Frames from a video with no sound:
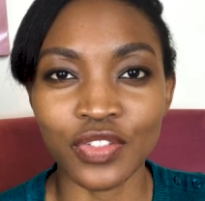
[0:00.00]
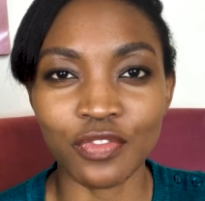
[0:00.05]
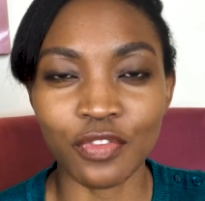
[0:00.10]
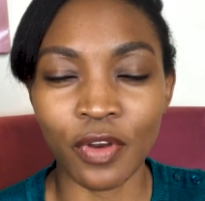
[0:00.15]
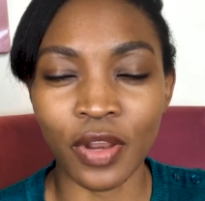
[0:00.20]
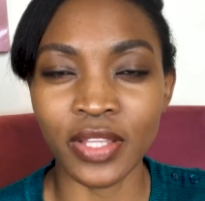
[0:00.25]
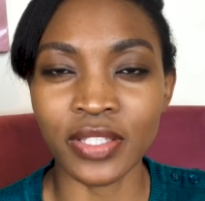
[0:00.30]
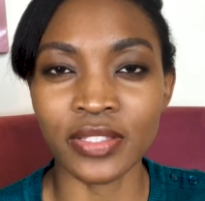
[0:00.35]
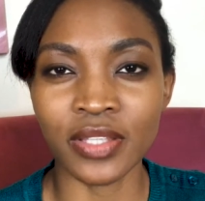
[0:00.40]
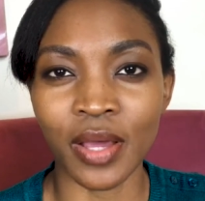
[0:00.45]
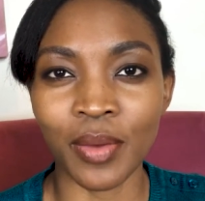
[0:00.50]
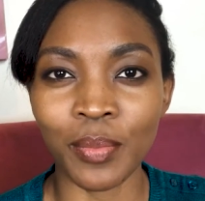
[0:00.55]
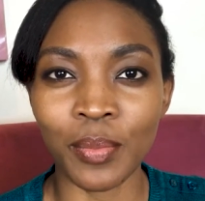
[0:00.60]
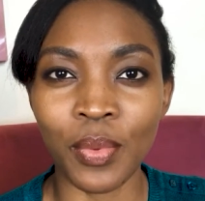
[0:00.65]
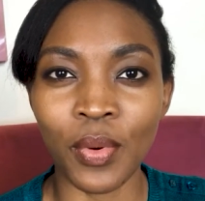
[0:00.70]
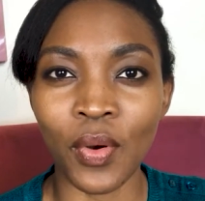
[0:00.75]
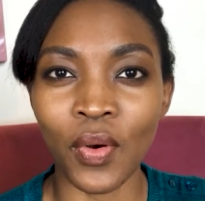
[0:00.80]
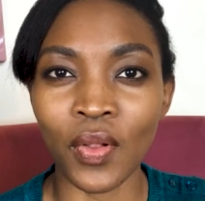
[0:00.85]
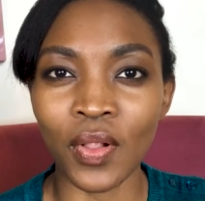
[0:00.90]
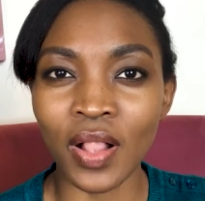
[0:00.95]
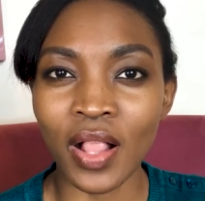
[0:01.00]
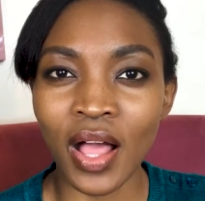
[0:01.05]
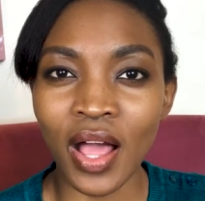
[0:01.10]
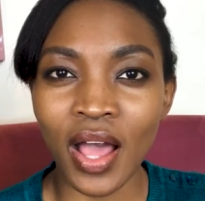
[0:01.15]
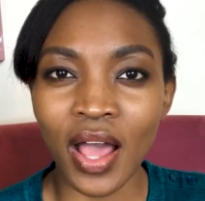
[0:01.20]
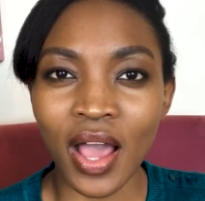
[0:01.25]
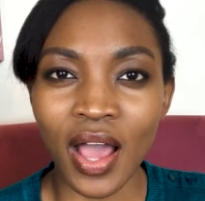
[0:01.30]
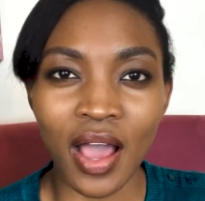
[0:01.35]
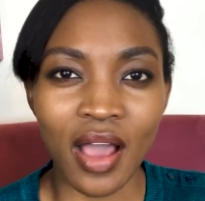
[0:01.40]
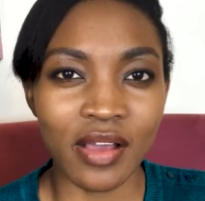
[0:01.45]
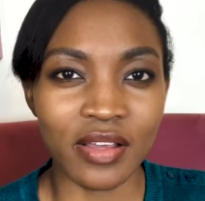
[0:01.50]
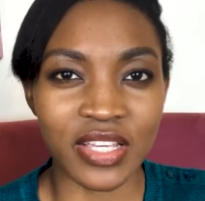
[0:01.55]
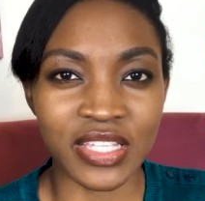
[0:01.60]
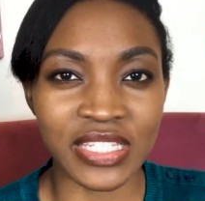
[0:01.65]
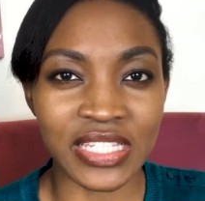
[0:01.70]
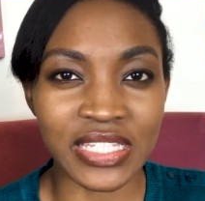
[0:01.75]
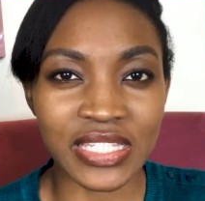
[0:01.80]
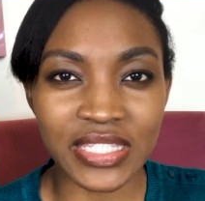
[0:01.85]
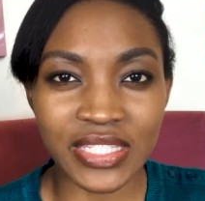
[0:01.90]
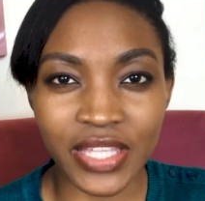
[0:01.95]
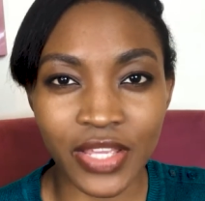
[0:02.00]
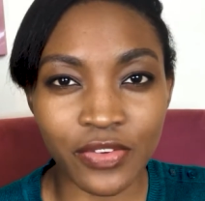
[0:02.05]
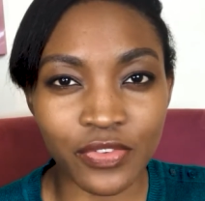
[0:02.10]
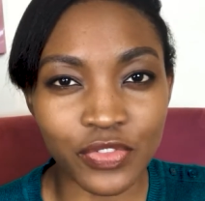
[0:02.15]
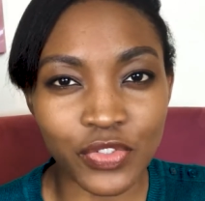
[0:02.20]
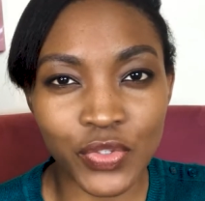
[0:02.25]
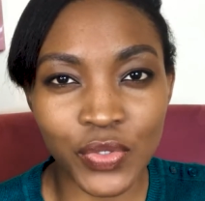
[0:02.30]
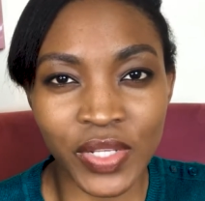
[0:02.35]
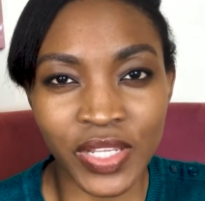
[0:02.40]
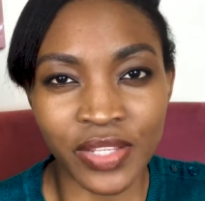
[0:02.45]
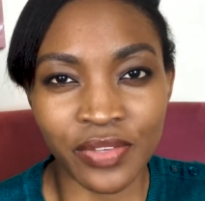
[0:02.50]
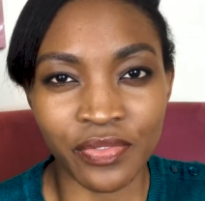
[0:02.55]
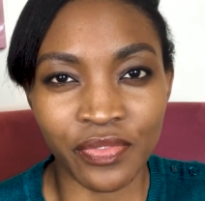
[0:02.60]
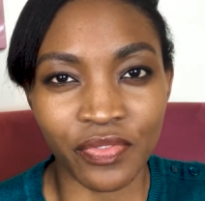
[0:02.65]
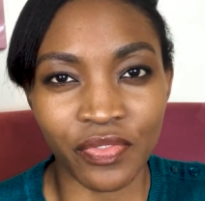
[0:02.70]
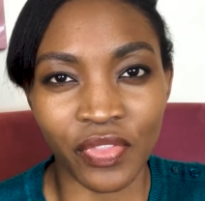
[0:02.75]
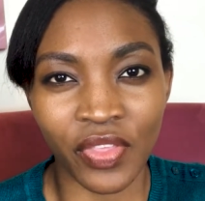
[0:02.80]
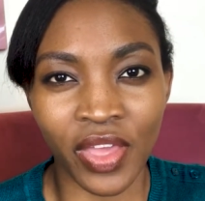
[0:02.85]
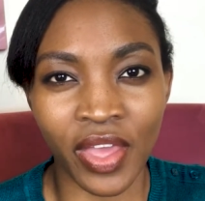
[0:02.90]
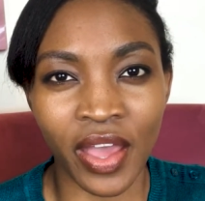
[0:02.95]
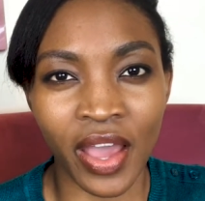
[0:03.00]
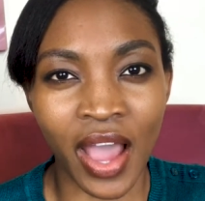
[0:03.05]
For example, is it safe to live there?